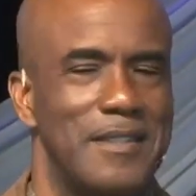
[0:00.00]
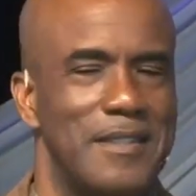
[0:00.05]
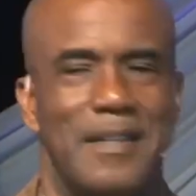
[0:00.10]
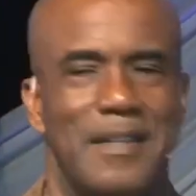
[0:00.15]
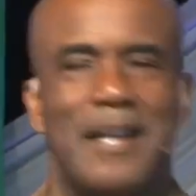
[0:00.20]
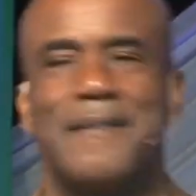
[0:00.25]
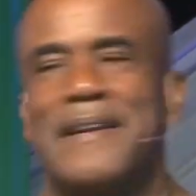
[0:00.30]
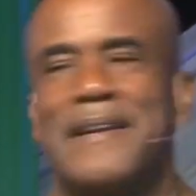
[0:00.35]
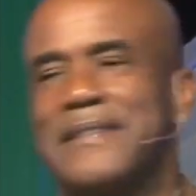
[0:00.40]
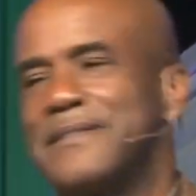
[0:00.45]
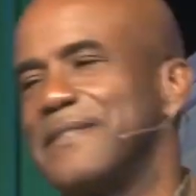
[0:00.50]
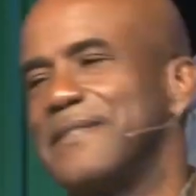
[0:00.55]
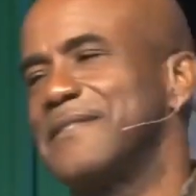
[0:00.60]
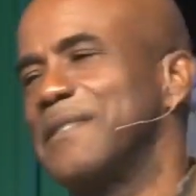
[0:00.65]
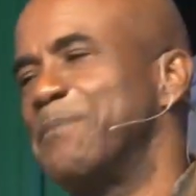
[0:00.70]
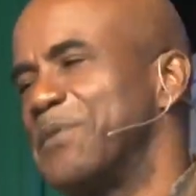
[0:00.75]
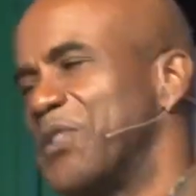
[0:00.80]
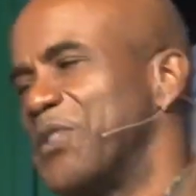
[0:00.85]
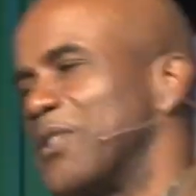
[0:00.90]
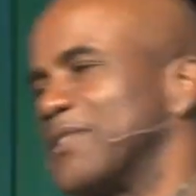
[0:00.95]
All right, see,
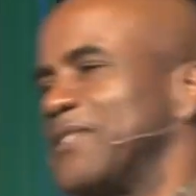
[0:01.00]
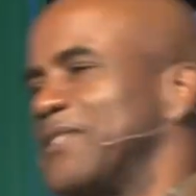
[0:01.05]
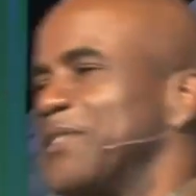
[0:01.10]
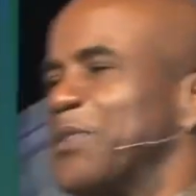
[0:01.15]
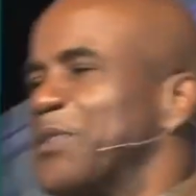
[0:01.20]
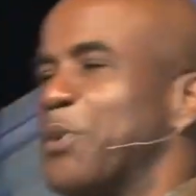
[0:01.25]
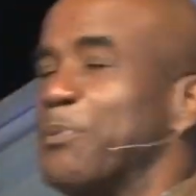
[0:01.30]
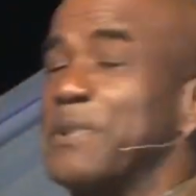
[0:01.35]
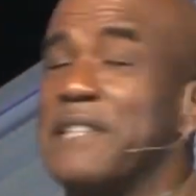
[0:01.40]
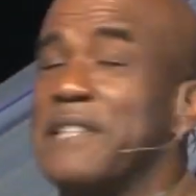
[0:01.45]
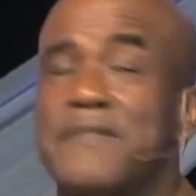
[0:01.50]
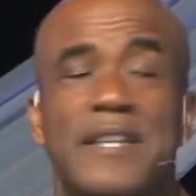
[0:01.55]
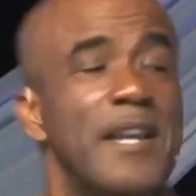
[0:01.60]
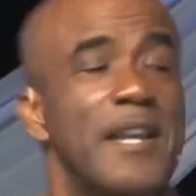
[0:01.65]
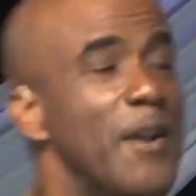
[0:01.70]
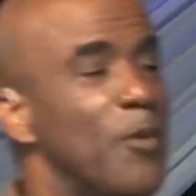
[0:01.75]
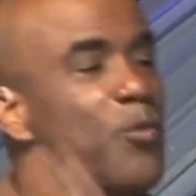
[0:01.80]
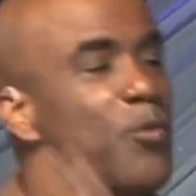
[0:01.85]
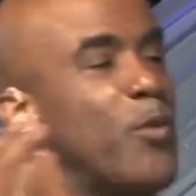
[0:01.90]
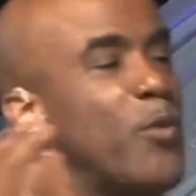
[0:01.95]
some of y'all still don't believe it.
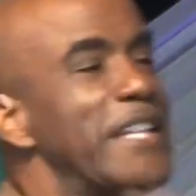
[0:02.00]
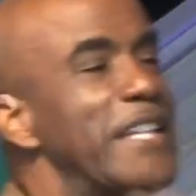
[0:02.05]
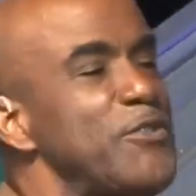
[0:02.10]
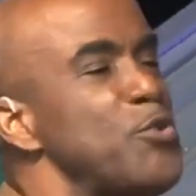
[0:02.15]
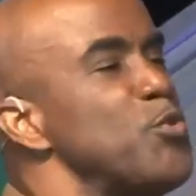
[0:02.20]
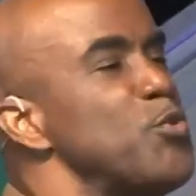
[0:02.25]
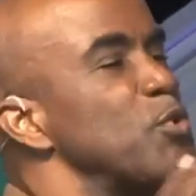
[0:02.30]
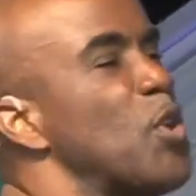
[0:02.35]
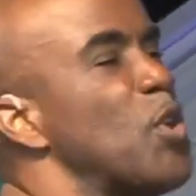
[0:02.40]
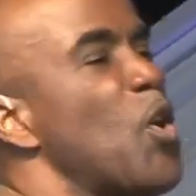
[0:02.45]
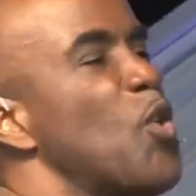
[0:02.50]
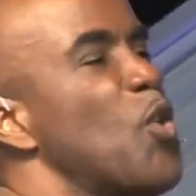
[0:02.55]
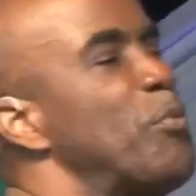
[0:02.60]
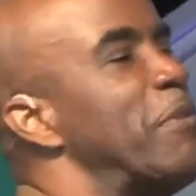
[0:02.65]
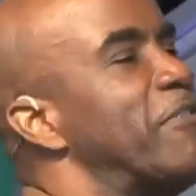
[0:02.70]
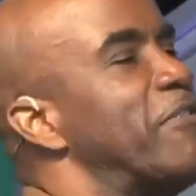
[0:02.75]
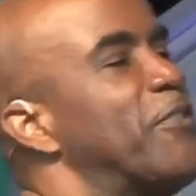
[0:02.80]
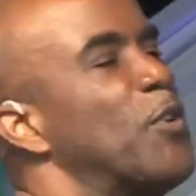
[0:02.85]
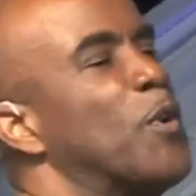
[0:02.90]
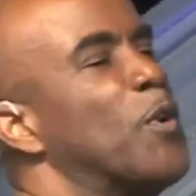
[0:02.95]
When you go
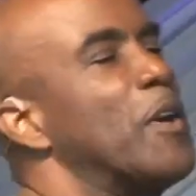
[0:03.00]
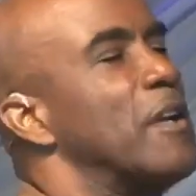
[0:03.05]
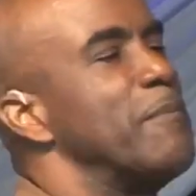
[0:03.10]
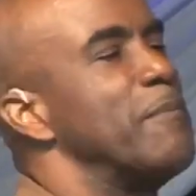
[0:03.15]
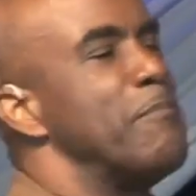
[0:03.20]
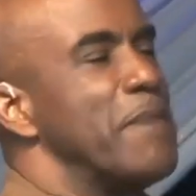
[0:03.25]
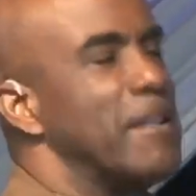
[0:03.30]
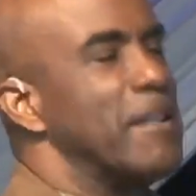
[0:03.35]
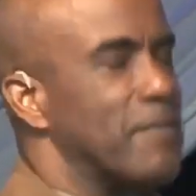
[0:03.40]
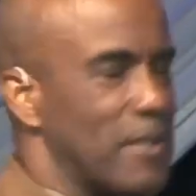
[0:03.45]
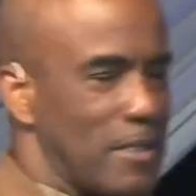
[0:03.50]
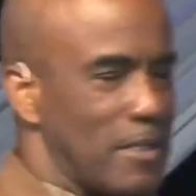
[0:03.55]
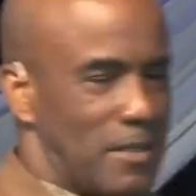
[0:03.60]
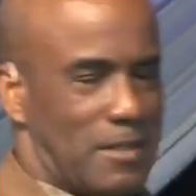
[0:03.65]
before a mirror,